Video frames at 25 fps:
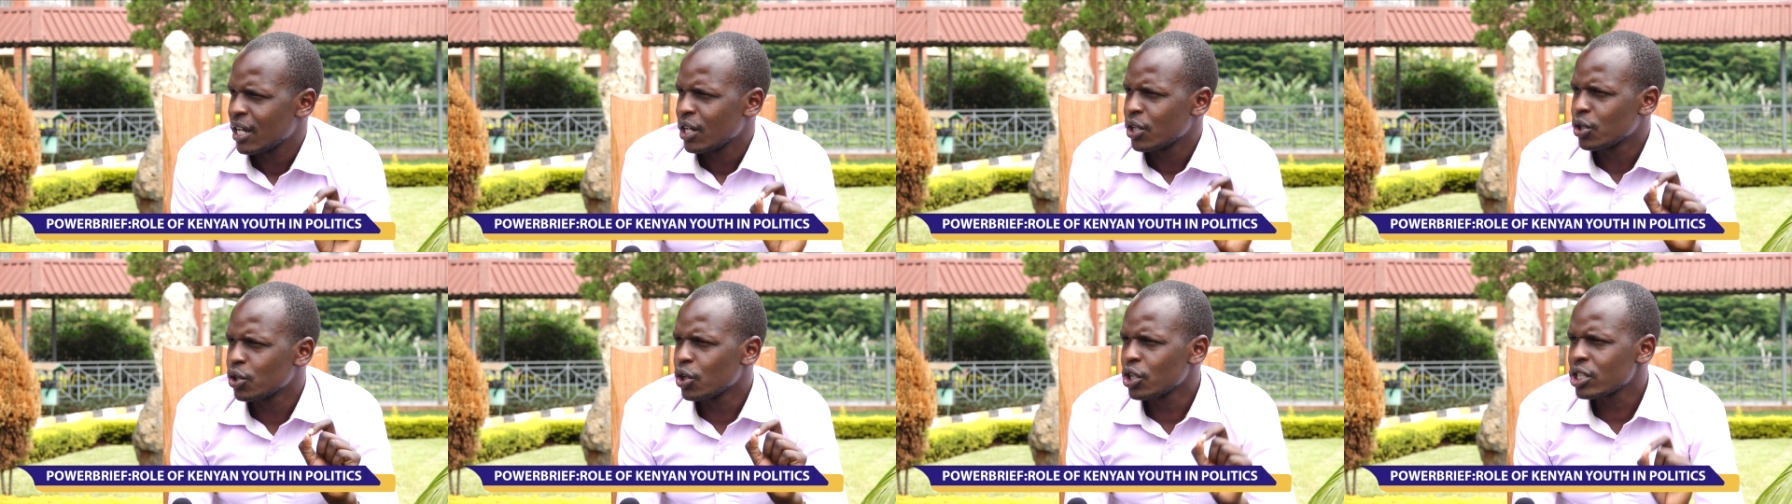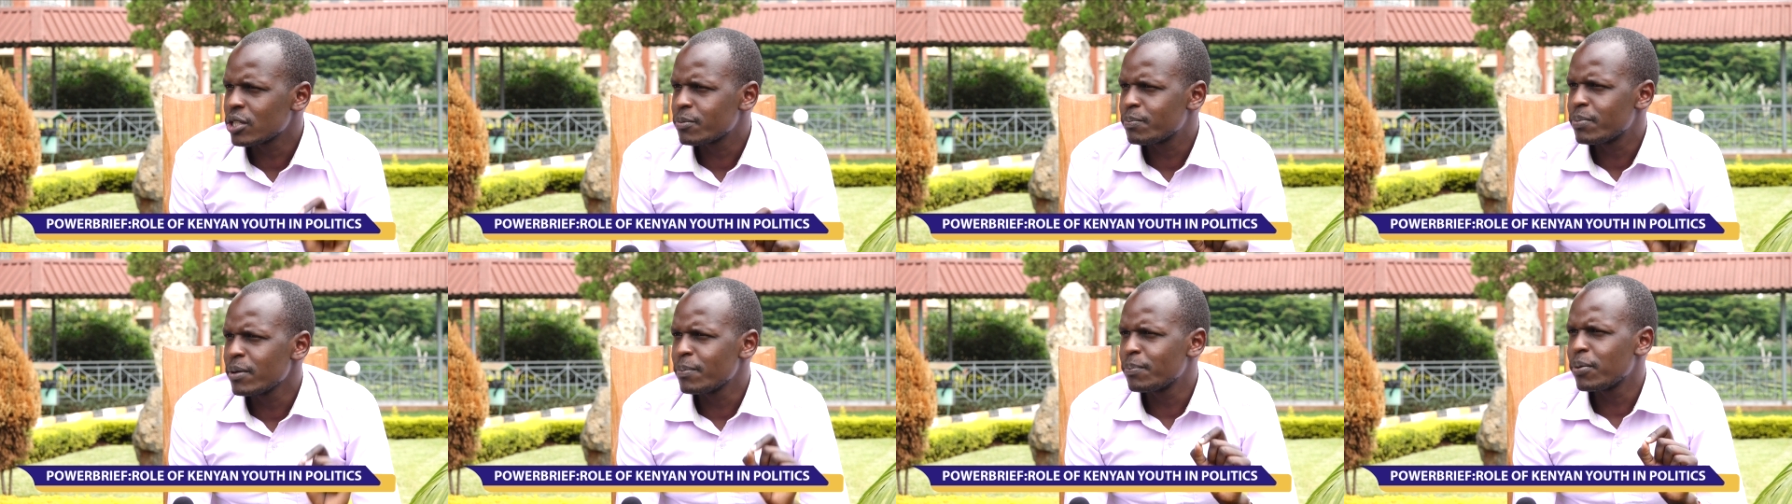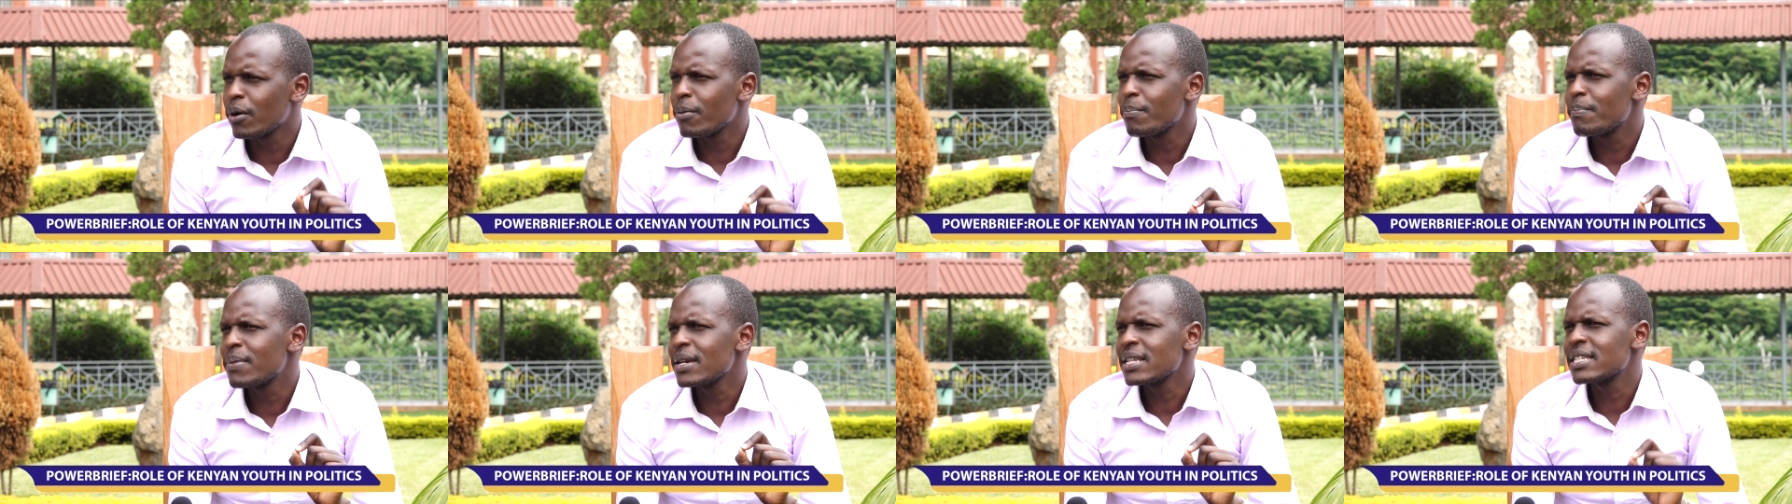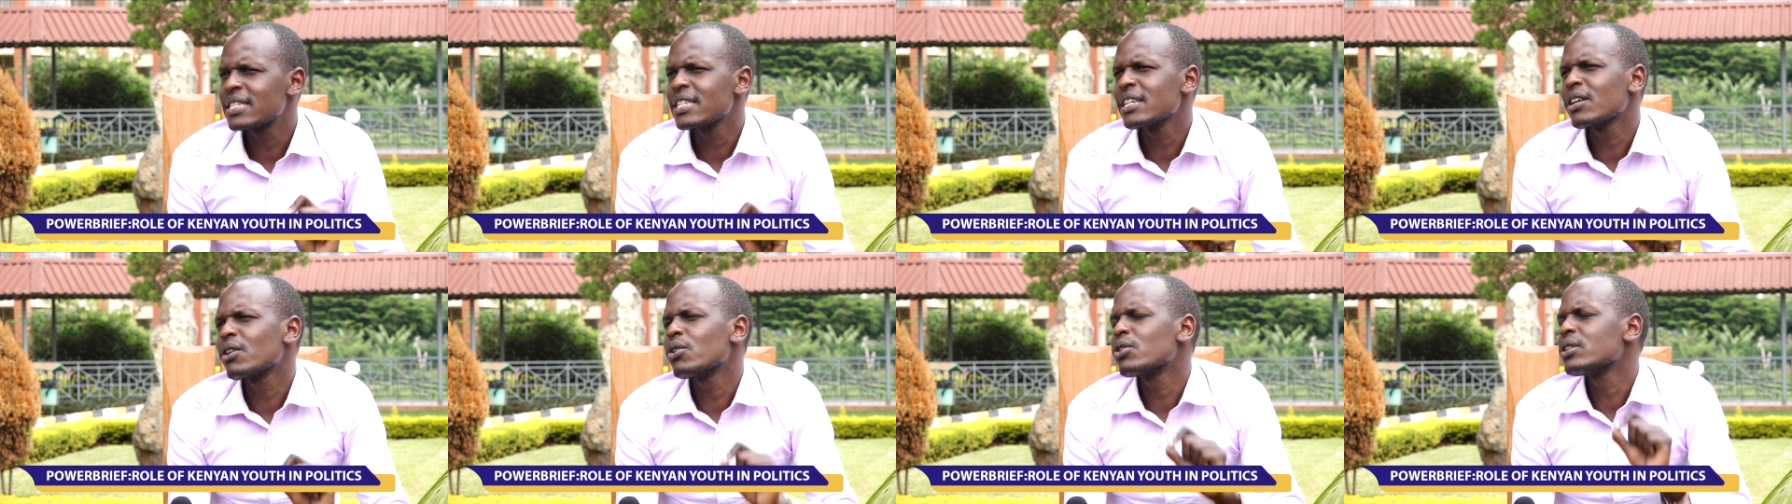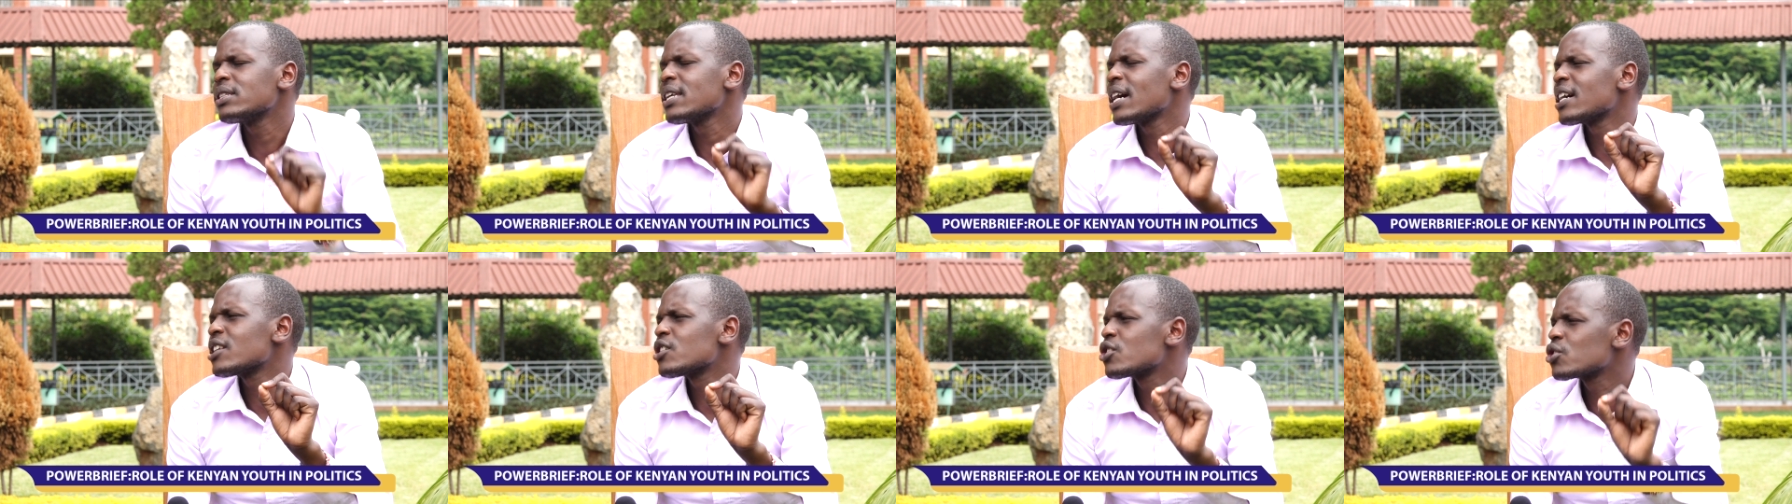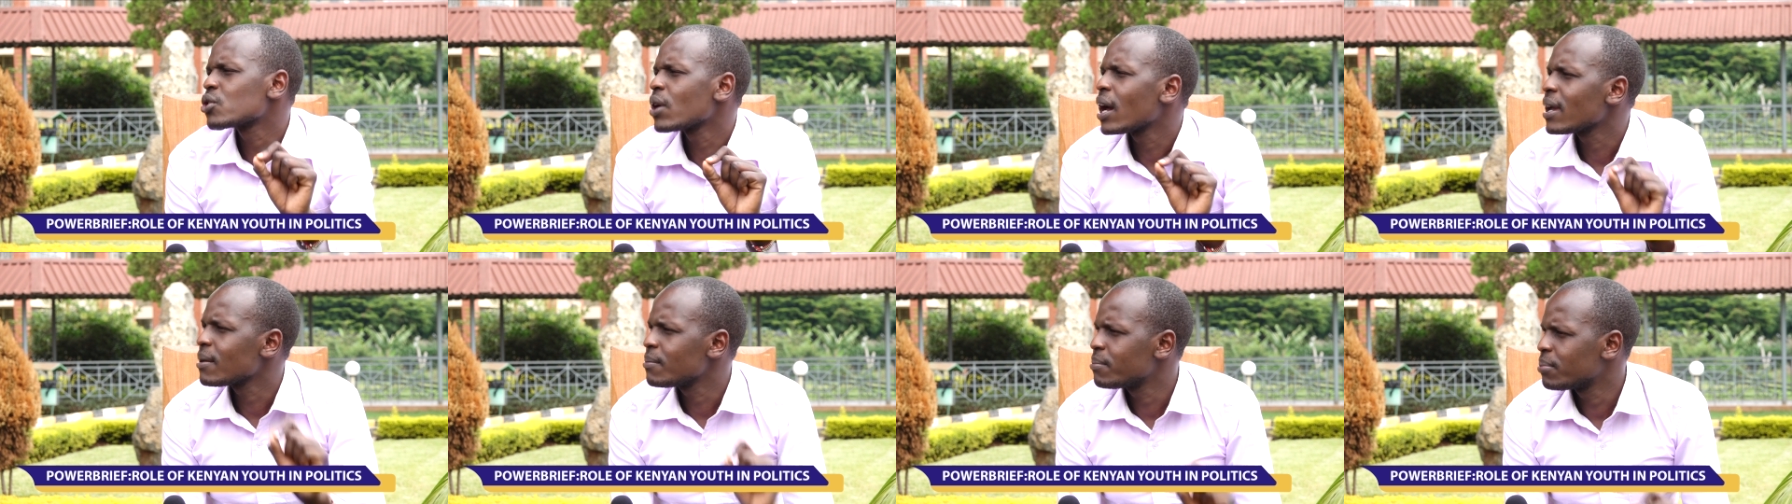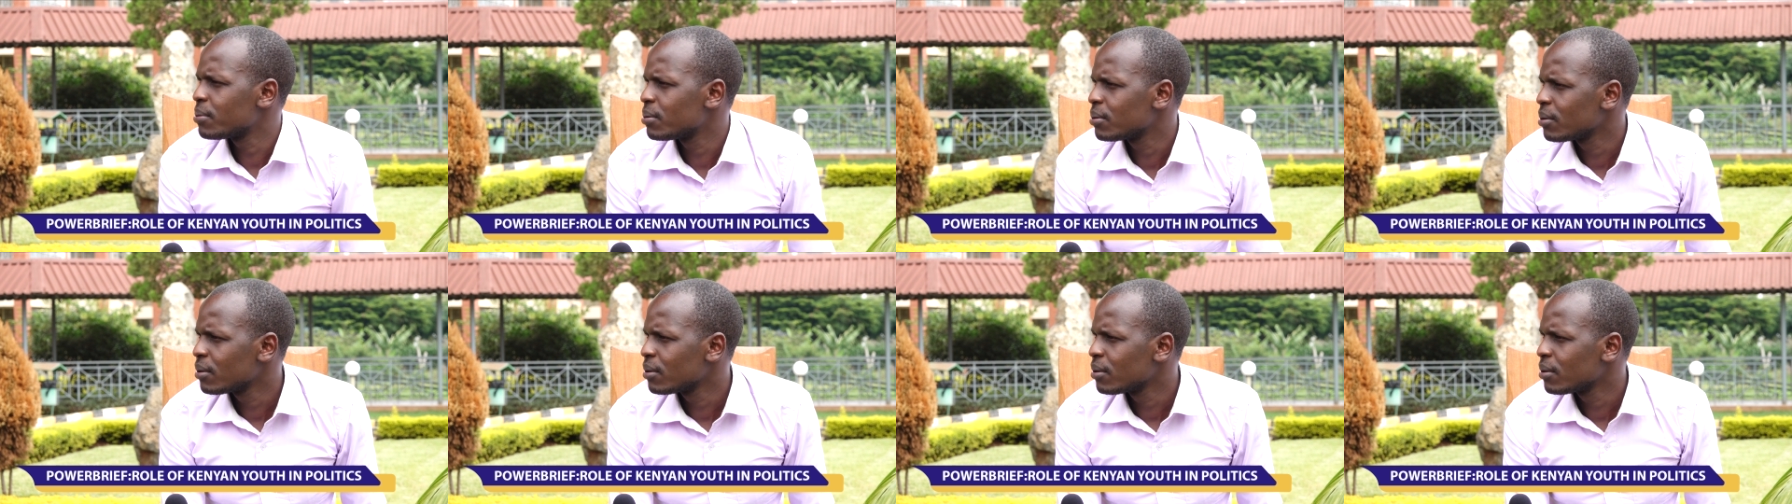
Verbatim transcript: not people basing on their tribe.